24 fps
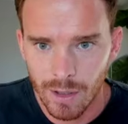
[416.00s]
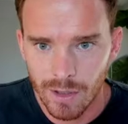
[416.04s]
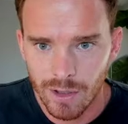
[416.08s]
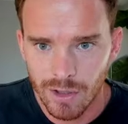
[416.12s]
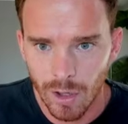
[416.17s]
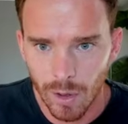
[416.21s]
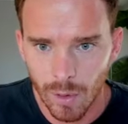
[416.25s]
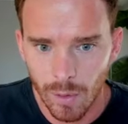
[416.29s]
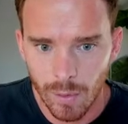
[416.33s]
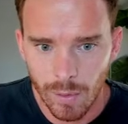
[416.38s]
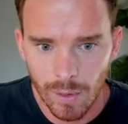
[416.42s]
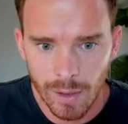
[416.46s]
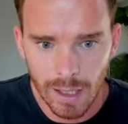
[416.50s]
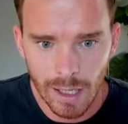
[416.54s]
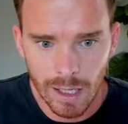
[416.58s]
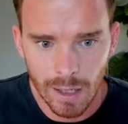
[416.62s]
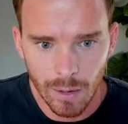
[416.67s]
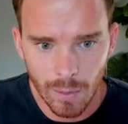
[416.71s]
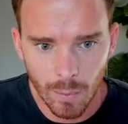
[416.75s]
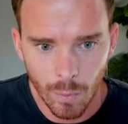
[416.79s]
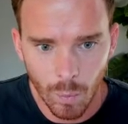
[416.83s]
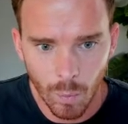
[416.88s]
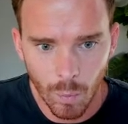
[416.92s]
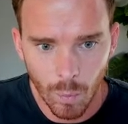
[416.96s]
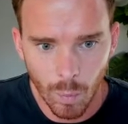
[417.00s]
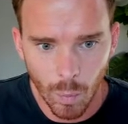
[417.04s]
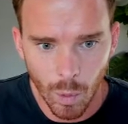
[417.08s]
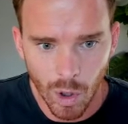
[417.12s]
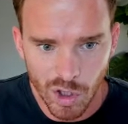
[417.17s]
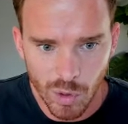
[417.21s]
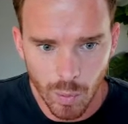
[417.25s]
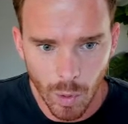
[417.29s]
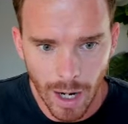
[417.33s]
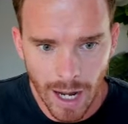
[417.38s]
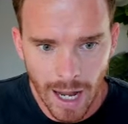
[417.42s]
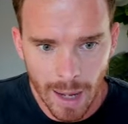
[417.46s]
So
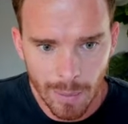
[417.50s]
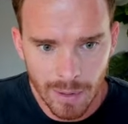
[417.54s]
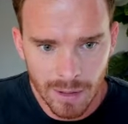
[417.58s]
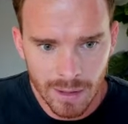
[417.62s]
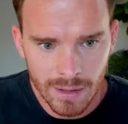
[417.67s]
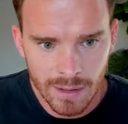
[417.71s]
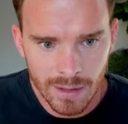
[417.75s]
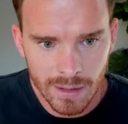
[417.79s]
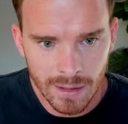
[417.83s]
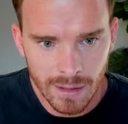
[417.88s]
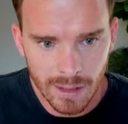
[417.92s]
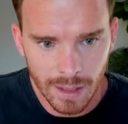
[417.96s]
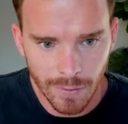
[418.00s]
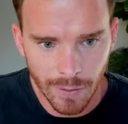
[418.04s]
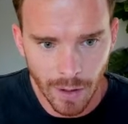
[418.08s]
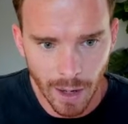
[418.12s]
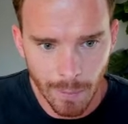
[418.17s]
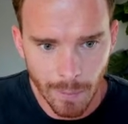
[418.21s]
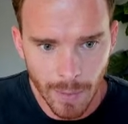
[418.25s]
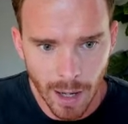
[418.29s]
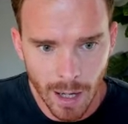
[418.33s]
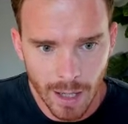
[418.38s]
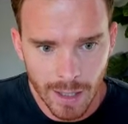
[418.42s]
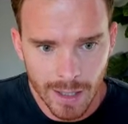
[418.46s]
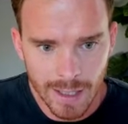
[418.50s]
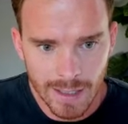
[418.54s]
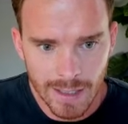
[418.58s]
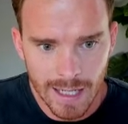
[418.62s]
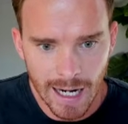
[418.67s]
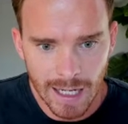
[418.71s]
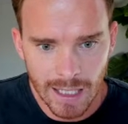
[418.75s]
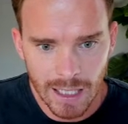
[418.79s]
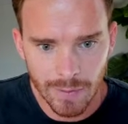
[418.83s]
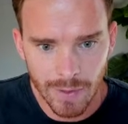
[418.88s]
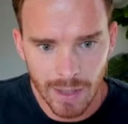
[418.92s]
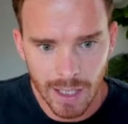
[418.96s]
watch what happens. If I mark this
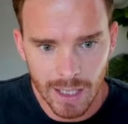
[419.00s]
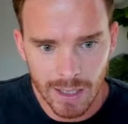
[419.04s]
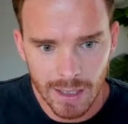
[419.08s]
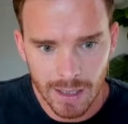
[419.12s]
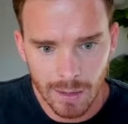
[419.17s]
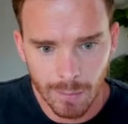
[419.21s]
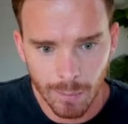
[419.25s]
activity as